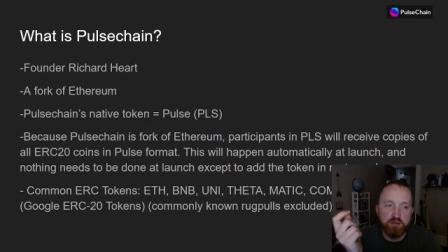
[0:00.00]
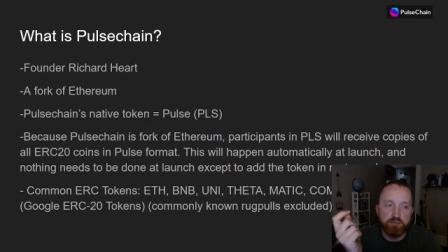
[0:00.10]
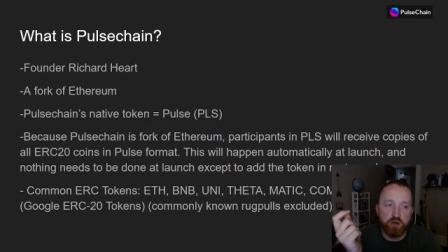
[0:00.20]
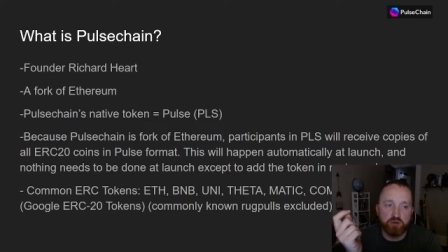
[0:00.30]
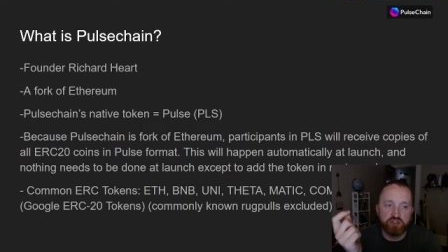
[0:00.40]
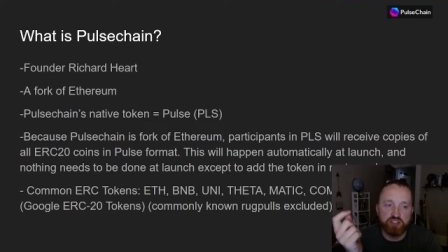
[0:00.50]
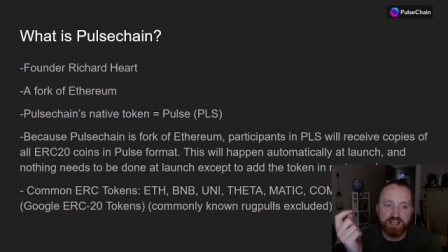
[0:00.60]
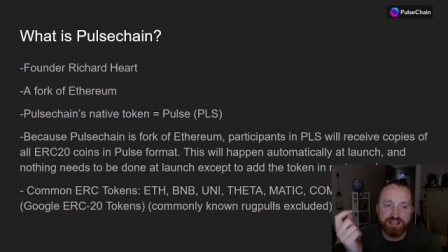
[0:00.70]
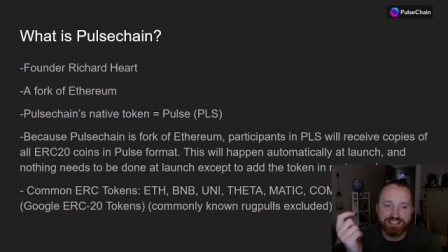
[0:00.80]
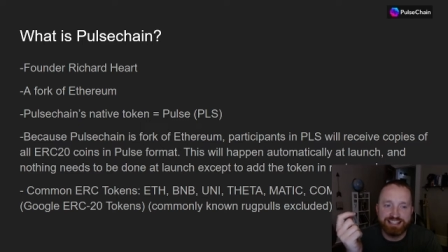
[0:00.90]

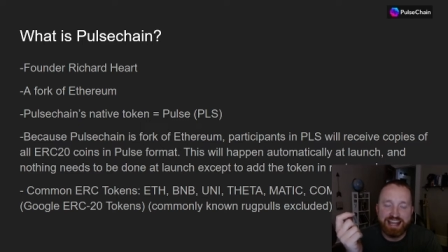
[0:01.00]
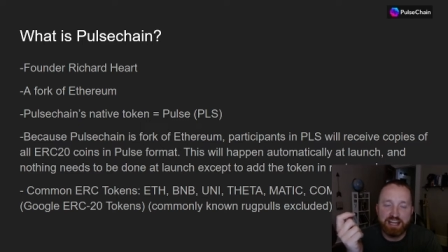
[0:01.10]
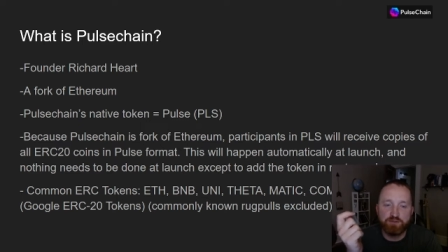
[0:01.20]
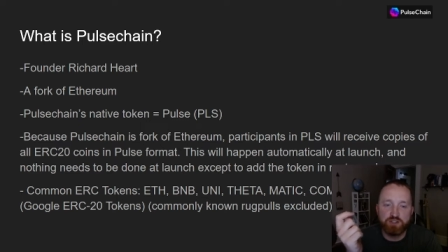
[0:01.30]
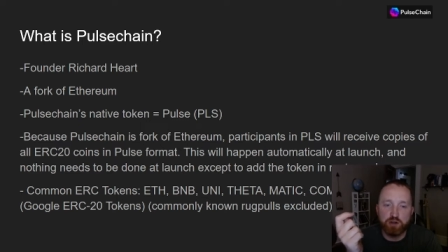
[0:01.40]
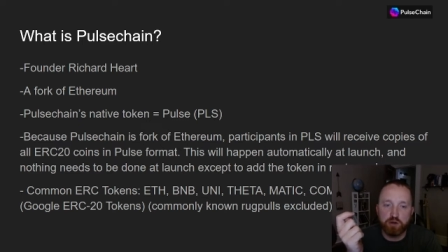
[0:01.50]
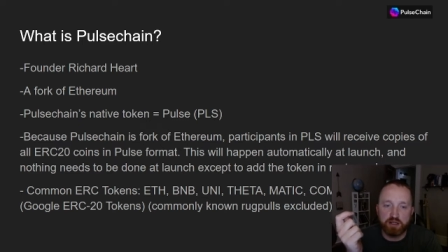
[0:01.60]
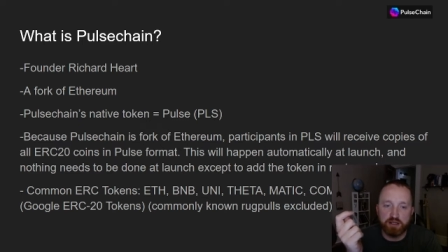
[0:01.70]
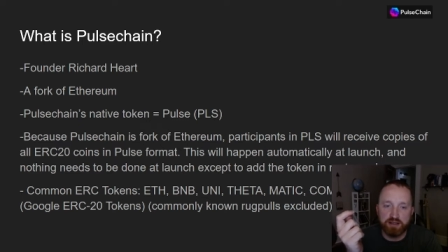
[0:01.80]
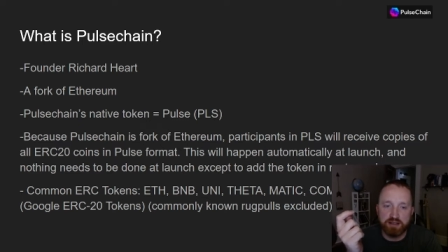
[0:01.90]
Pulsechain's native
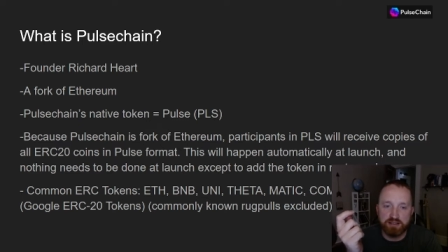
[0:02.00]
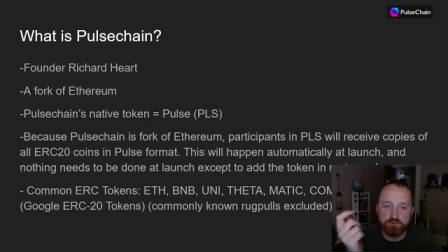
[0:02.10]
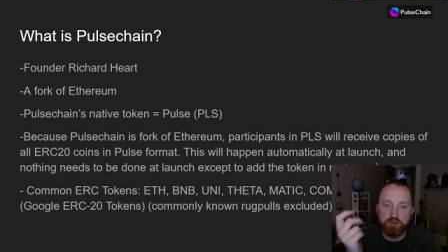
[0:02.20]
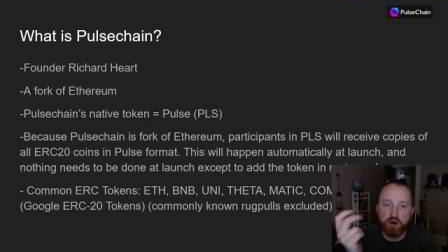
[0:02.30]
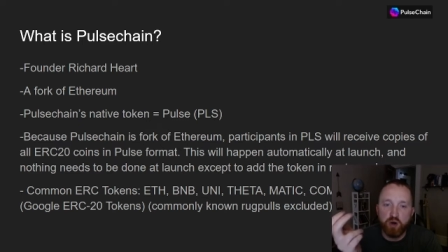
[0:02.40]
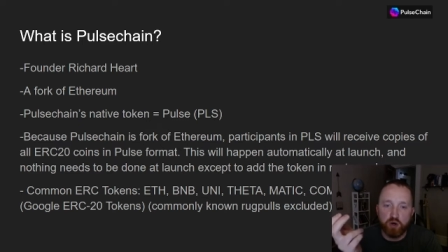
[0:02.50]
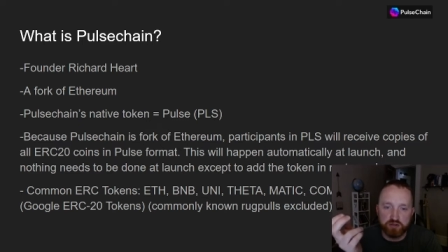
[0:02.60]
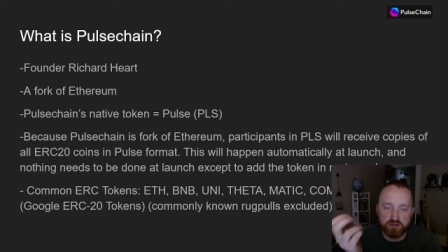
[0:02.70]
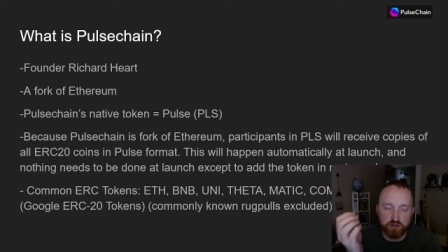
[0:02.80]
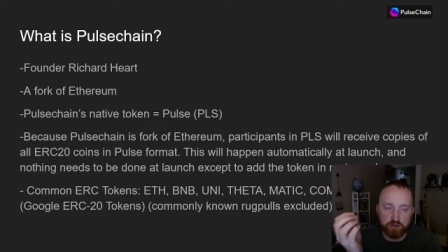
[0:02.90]
token is
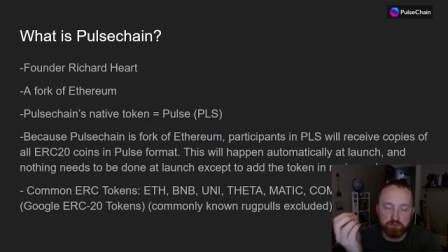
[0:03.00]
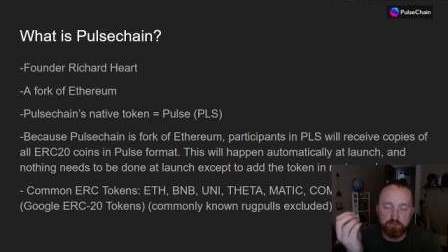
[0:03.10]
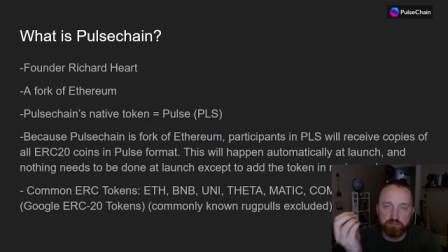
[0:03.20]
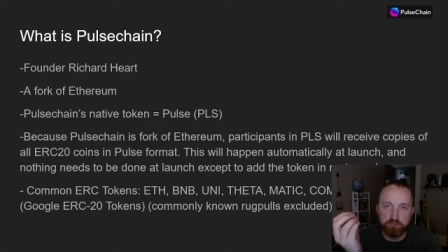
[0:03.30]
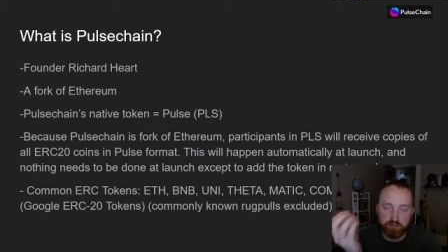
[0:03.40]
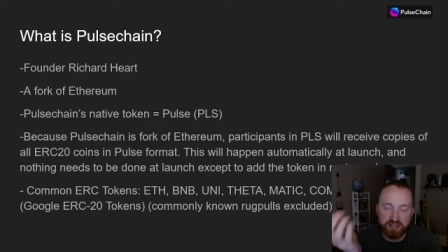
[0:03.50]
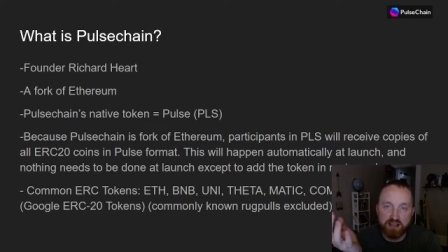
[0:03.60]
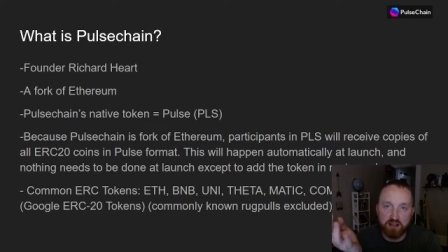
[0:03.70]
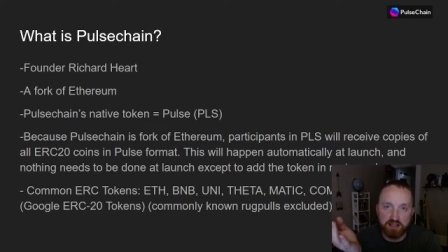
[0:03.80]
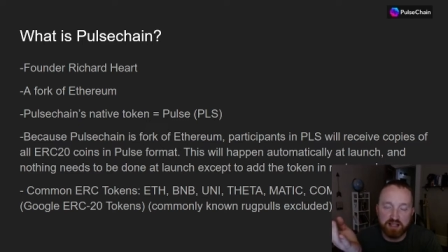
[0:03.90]
Pulse, or
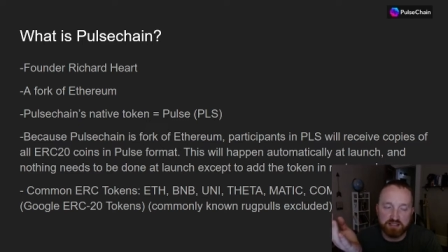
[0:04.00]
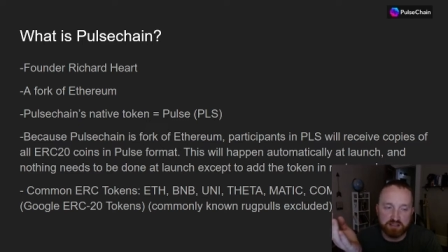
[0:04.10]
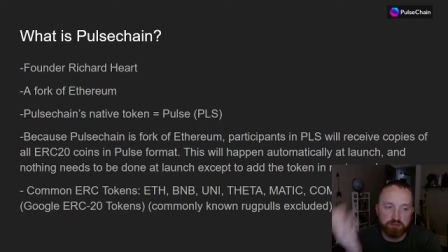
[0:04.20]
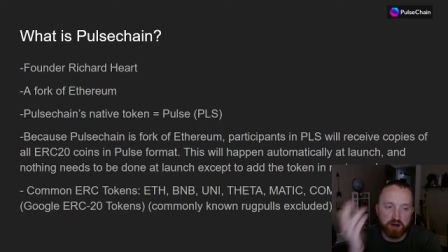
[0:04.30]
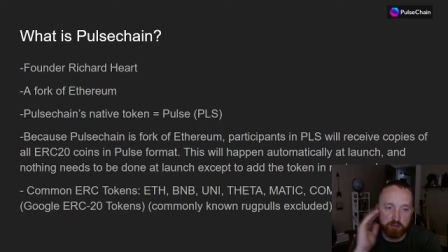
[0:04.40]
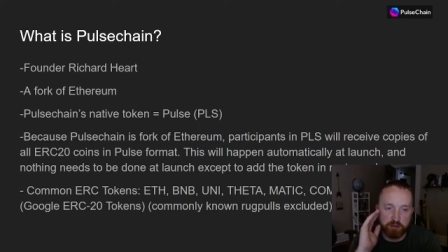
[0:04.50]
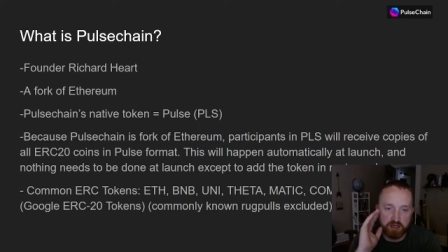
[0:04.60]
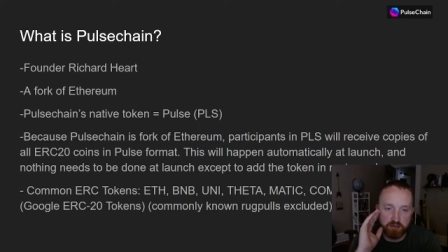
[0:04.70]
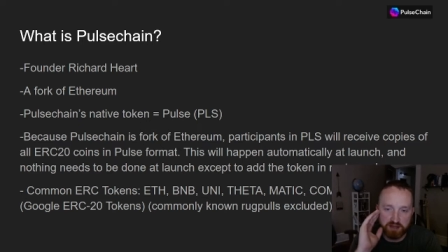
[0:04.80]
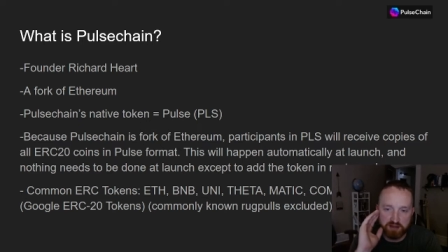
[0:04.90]
PLS is probably
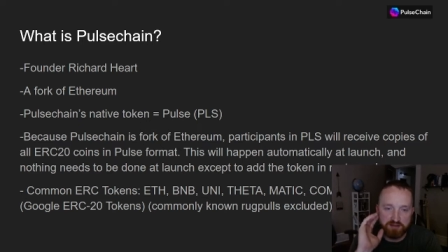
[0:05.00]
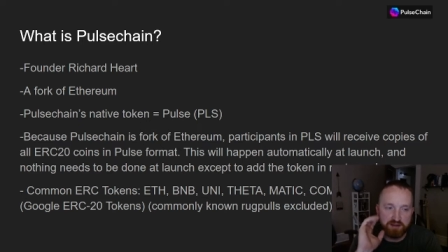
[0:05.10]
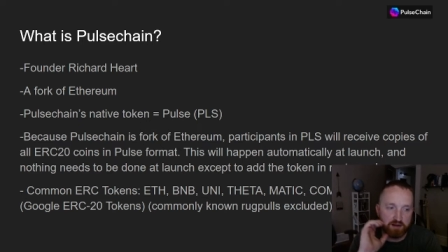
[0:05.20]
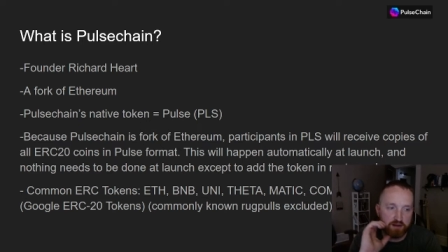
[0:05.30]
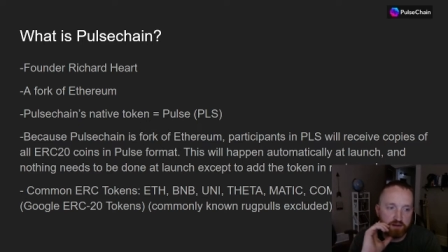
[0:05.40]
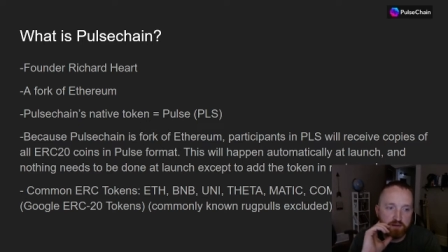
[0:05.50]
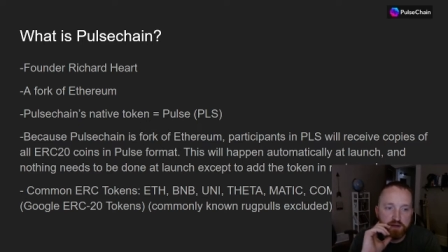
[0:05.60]
going to be the ticker.